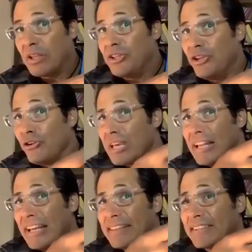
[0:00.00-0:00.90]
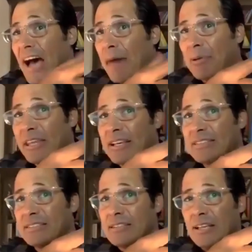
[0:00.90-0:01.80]
you can hit the top of
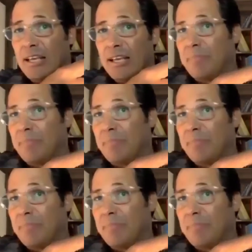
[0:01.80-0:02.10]
this and be